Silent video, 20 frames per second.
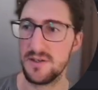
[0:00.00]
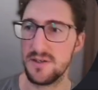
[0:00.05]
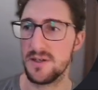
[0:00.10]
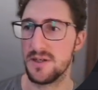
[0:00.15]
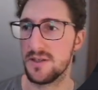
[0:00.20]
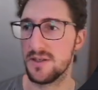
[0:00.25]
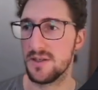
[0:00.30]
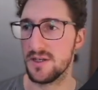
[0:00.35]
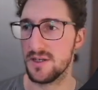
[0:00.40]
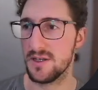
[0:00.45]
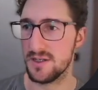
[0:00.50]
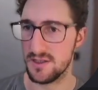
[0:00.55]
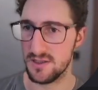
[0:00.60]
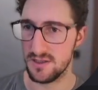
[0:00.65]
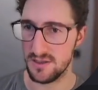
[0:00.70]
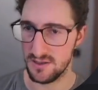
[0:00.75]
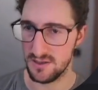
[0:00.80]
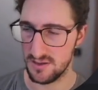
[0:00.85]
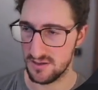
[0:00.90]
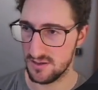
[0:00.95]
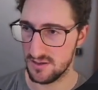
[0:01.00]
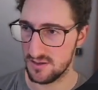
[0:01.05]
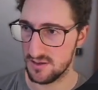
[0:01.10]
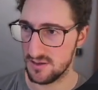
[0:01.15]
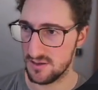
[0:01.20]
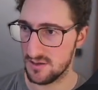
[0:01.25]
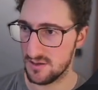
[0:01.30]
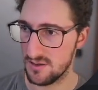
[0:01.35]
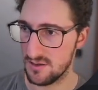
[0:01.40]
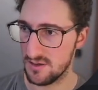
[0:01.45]
then
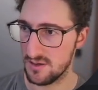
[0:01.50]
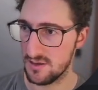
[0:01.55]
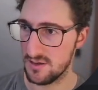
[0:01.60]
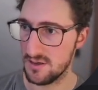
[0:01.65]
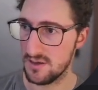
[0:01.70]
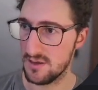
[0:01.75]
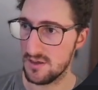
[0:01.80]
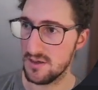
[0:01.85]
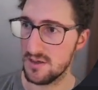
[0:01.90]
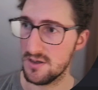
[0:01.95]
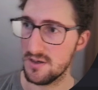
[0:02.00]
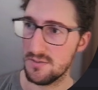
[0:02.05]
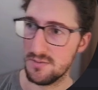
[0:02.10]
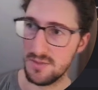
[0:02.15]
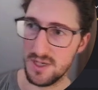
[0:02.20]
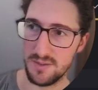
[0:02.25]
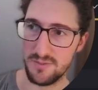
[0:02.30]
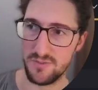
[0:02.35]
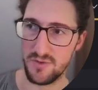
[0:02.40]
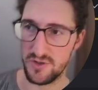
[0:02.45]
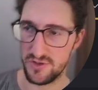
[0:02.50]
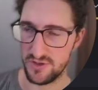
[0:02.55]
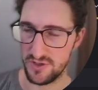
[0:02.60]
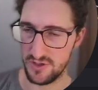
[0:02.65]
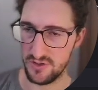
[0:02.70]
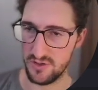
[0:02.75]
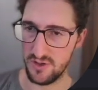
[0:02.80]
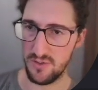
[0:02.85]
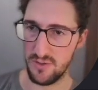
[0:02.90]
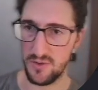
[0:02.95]
PyProject
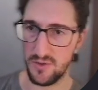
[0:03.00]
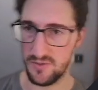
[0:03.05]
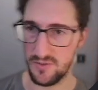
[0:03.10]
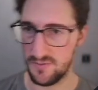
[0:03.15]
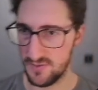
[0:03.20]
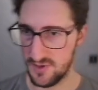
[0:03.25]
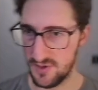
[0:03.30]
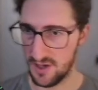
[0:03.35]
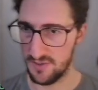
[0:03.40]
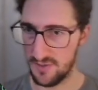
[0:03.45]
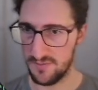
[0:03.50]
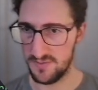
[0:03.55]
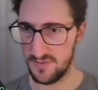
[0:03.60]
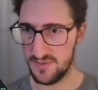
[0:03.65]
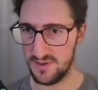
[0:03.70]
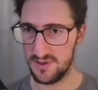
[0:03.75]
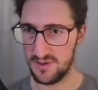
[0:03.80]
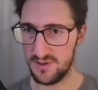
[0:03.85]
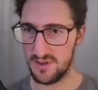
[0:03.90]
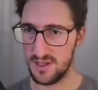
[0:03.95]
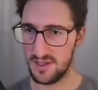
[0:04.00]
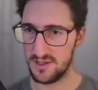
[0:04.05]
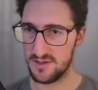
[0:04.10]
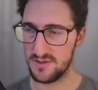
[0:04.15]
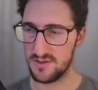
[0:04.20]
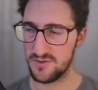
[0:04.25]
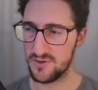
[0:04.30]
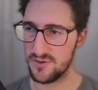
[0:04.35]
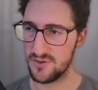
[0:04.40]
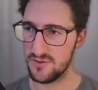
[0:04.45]
toml. Yeah, that
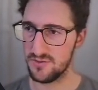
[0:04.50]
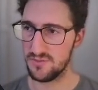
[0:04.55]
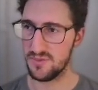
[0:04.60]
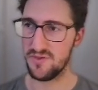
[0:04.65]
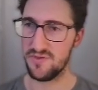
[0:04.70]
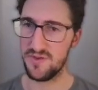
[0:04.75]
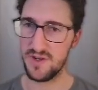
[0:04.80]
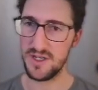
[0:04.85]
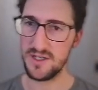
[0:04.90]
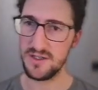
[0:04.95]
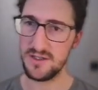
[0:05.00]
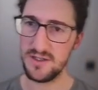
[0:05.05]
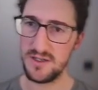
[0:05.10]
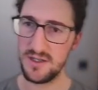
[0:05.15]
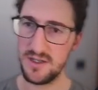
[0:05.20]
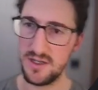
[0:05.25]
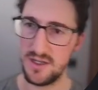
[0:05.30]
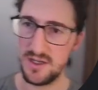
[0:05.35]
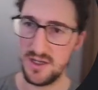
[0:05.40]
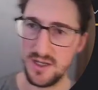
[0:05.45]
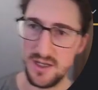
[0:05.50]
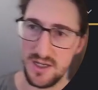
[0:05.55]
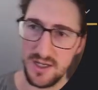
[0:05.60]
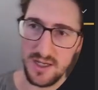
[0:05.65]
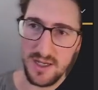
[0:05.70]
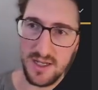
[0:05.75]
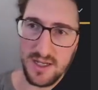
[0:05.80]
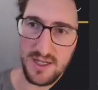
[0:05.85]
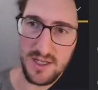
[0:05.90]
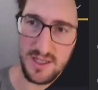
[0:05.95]
should be fine.
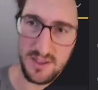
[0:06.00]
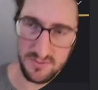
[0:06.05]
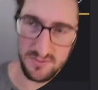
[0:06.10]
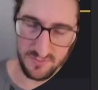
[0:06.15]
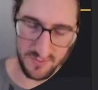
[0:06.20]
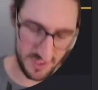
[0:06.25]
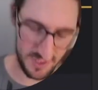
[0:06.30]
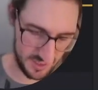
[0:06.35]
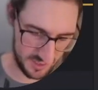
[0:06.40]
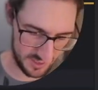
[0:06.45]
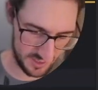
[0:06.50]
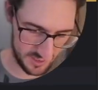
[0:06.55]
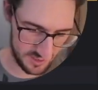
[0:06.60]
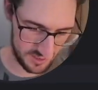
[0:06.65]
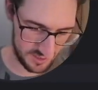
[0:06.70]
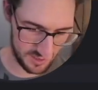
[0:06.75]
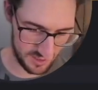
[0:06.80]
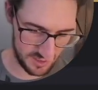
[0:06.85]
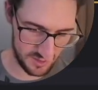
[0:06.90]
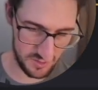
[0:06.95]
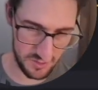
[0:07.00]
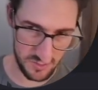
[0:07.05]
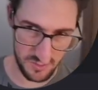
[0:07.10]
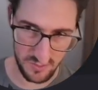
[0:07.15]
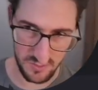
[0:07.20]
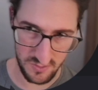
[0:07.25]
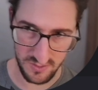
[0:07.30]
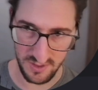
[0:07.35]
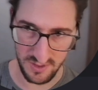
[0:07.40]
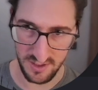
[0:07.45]
And we can
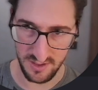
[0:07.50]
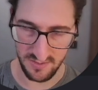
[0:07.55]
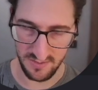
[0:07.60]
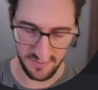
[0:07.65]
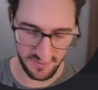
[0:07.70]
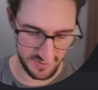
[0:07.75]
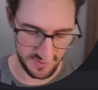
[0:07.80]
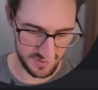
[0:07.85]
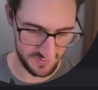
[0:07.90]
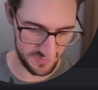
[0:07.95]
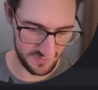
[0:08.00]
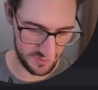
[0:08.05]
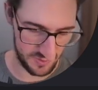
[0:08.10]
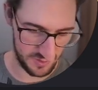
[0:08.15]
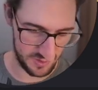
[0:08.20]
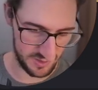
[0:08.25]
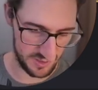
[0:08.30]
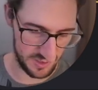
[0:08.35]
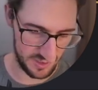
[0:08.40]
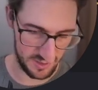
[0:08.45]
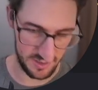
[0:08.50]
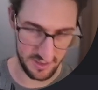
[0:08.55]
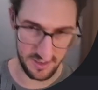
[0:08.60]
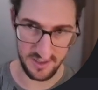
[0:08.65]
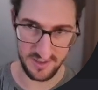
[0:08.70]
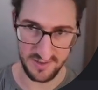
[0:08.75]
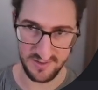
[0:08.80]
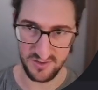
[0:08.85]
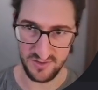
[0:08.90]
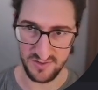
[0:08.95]
now, first of all,
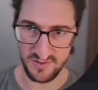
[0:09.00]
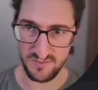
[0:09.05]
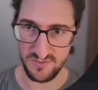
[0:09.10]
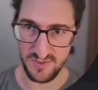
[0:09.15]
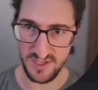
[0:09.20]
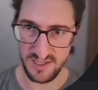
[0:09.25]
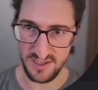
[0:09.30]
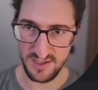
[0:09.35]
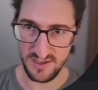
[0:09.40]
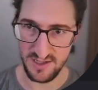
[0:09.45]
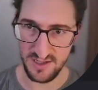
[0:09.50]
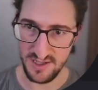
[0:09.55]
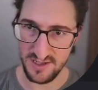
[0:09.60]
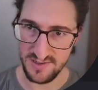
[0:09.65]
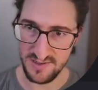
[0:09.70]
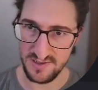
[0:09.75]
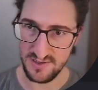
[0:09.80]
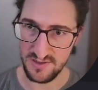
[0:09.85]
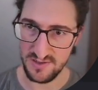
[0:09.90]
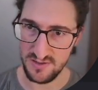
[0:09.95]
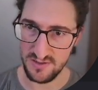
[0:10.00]
let's just read the text.